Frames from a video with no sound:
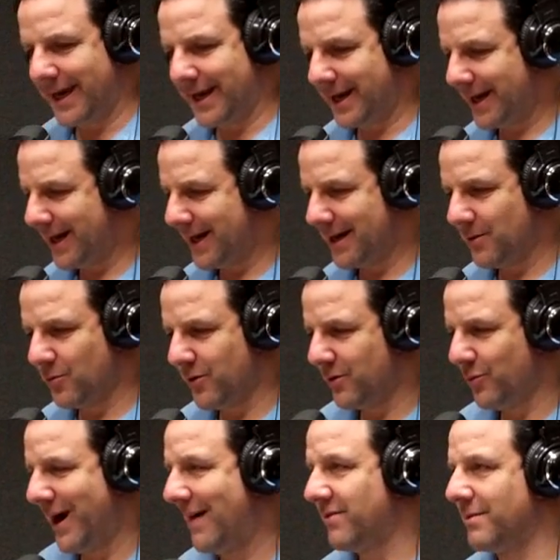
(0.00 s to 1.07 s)
And
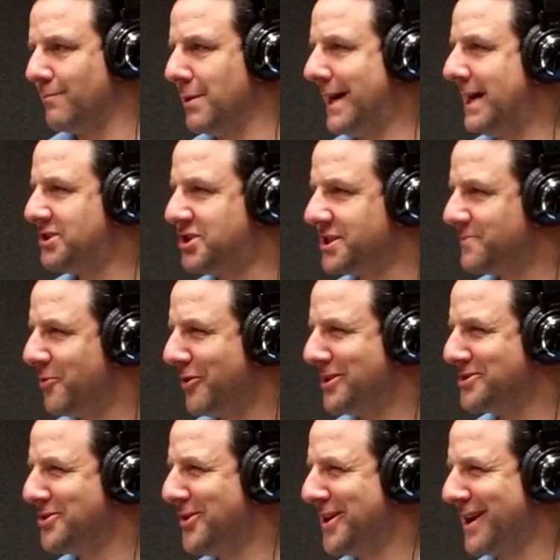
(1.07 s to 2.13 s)
we're having a blast this
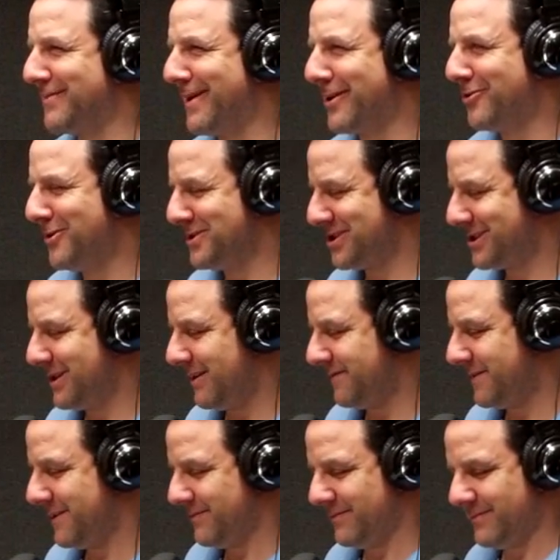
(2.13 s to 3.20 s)
morning talking about all the
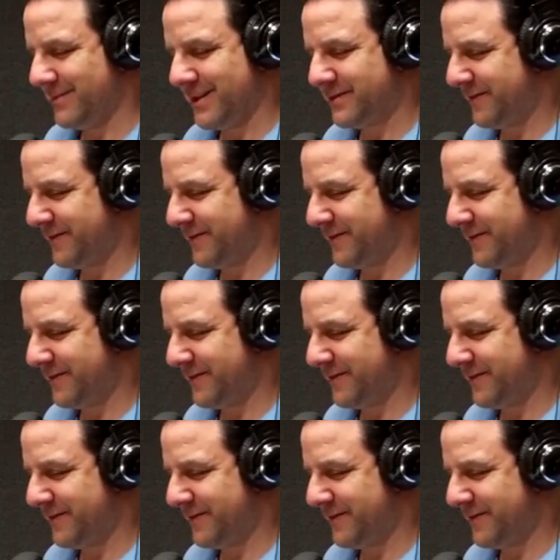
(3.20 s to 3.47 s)
stuff that,